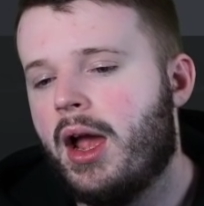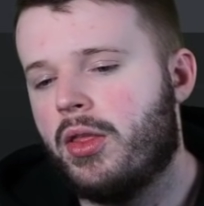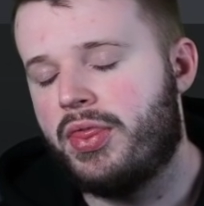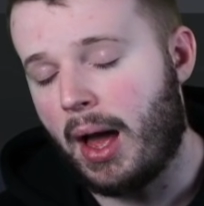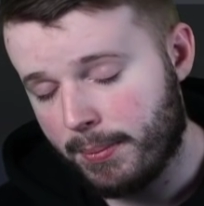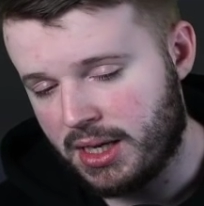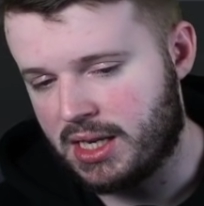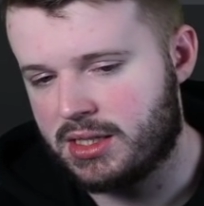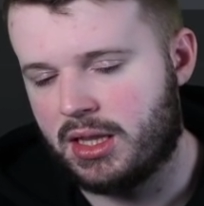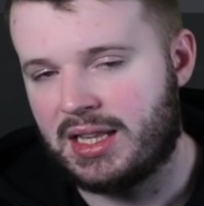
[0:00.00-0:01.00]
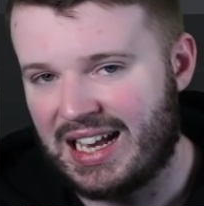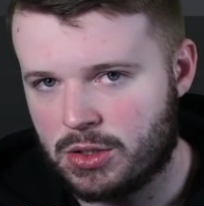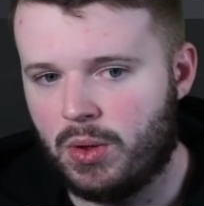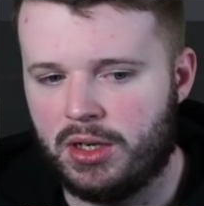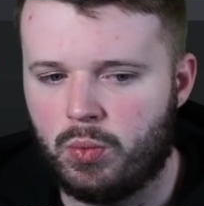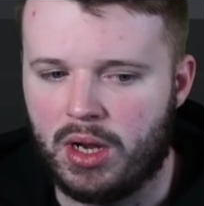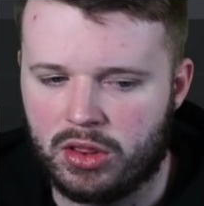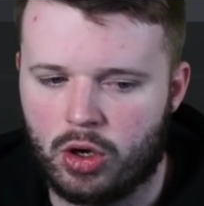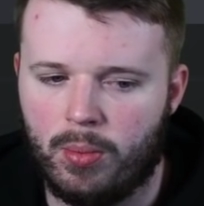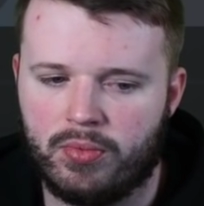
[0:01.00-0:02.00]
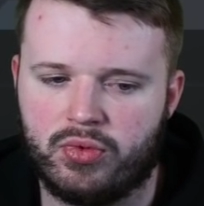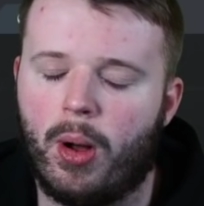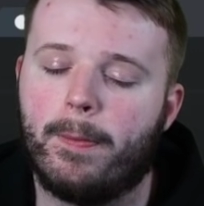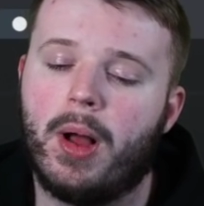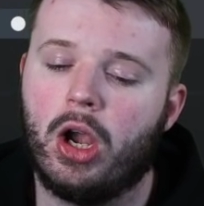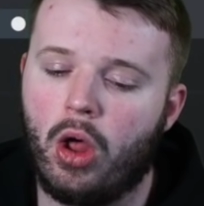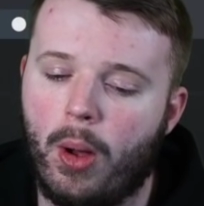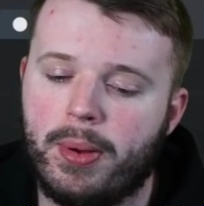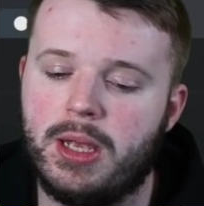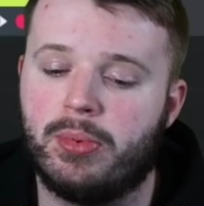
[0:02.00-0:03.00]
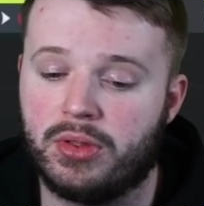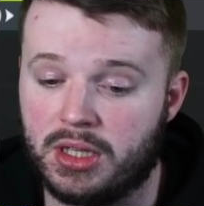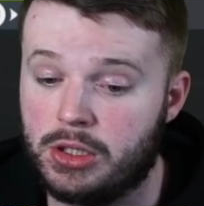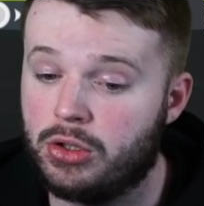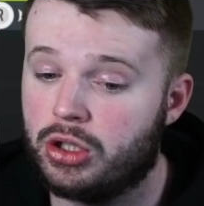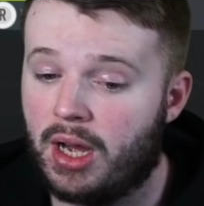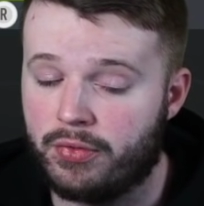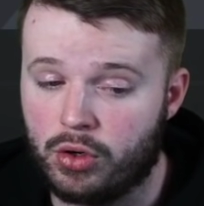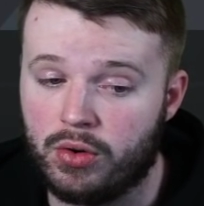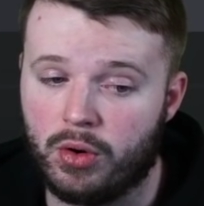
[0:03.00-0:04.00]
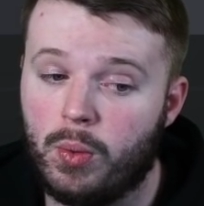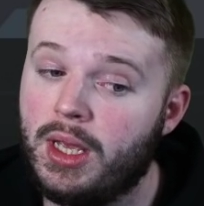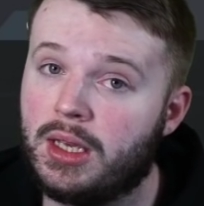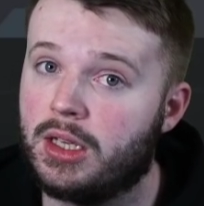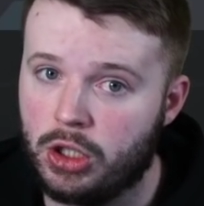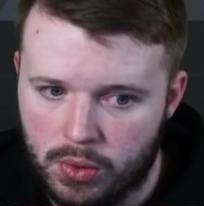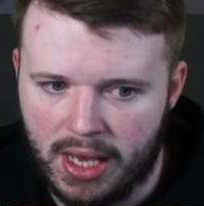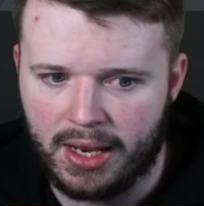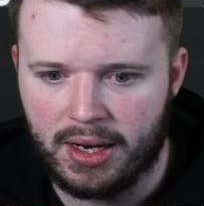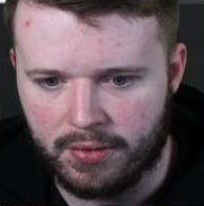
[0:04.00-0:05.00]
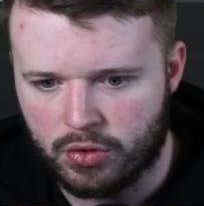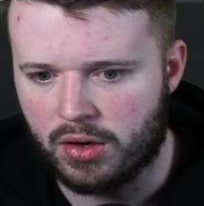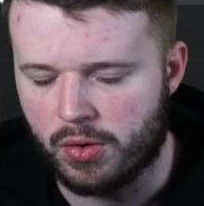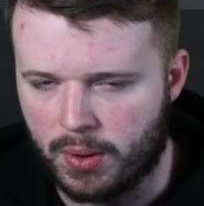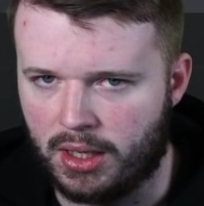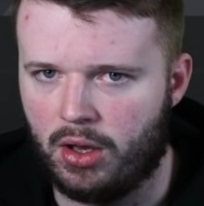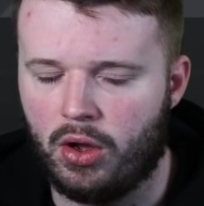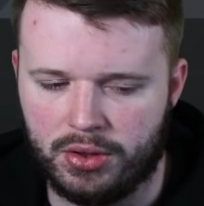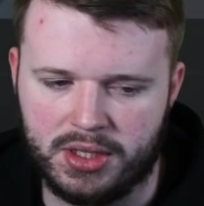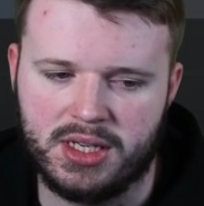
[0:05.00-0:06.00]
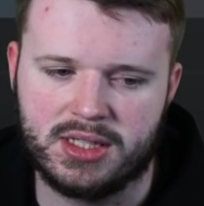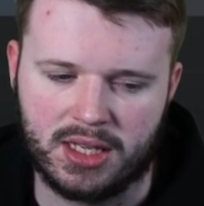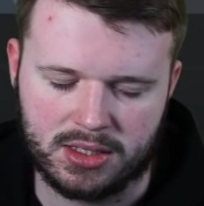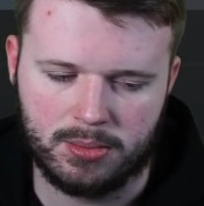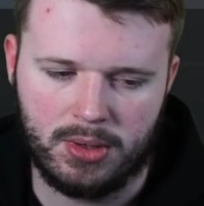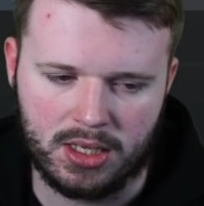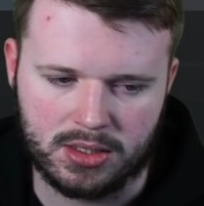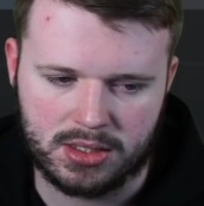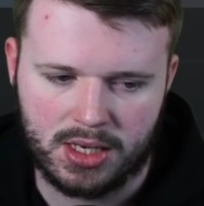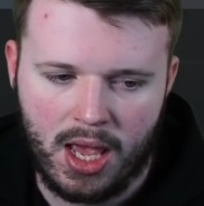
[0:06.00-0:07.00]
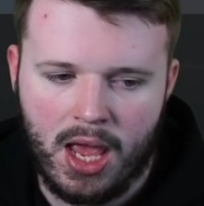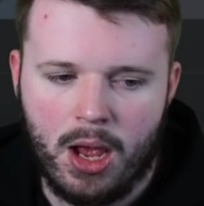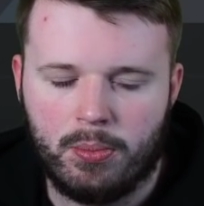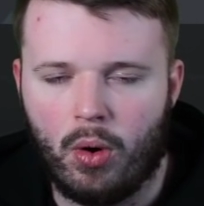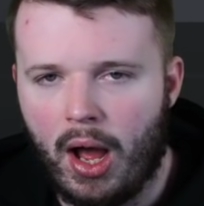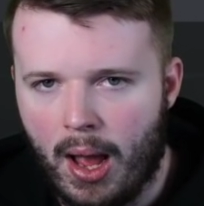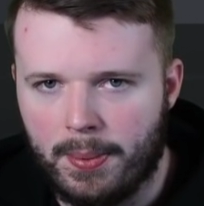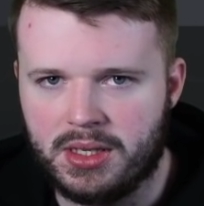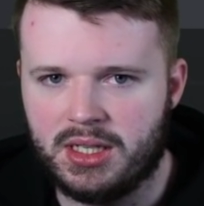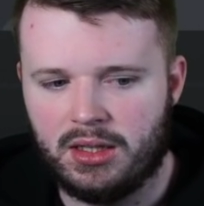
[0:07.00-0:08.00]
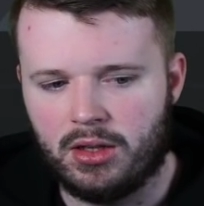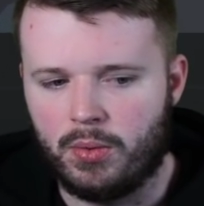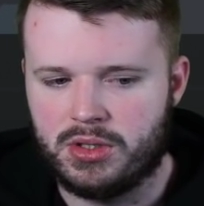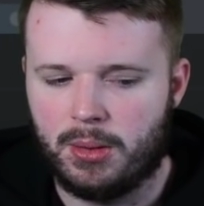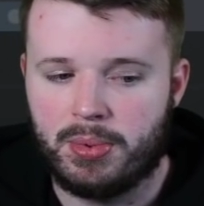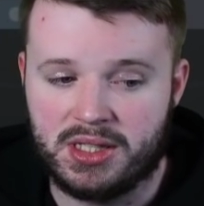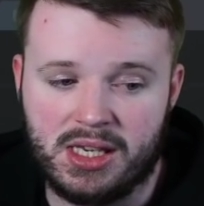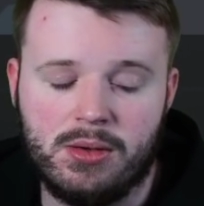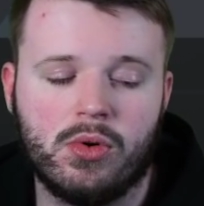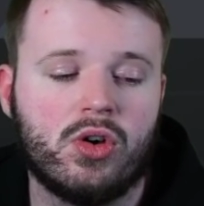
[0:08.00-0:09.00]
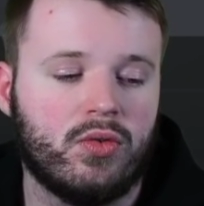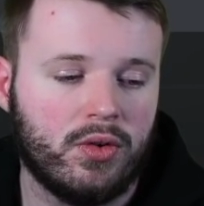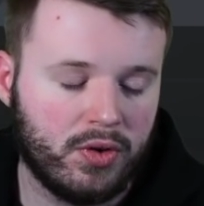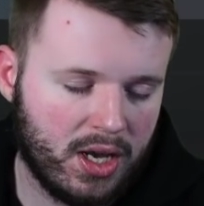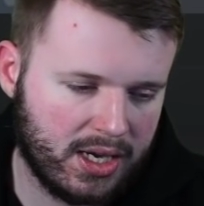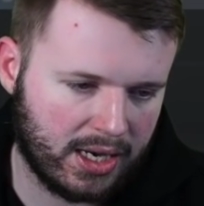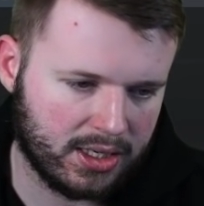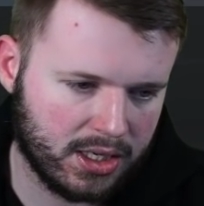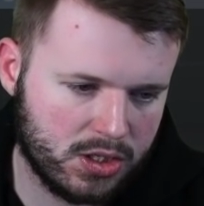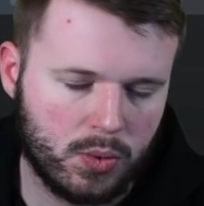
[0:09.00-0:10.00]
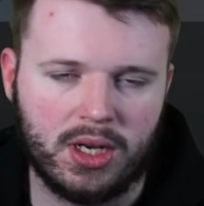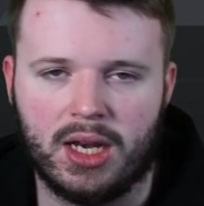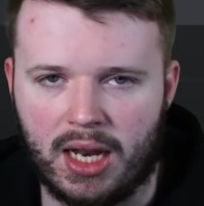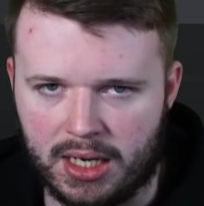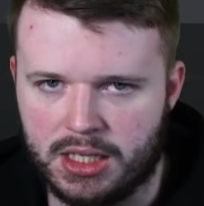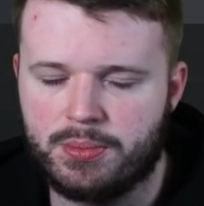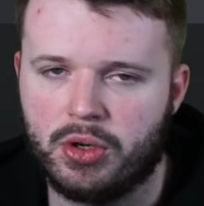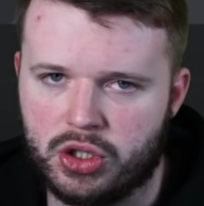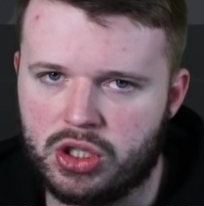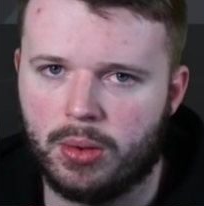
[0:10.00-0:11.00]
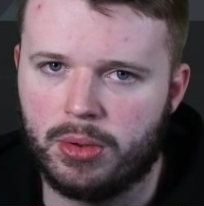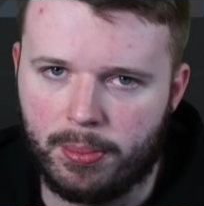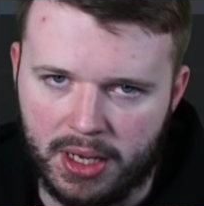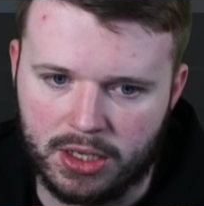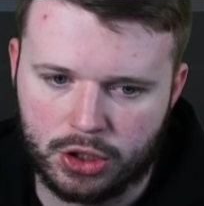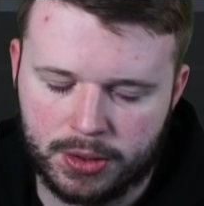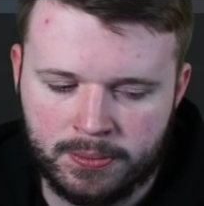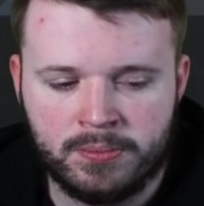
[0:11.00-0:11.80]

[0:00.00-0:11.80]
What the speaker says: That means that that's where the width comes from. A lot of people think you should have cover wing, and you can have cover wing on these centre mids. What happens then, though, is that Petit will cover for Hernandez when Hernandez pushes up the pitch.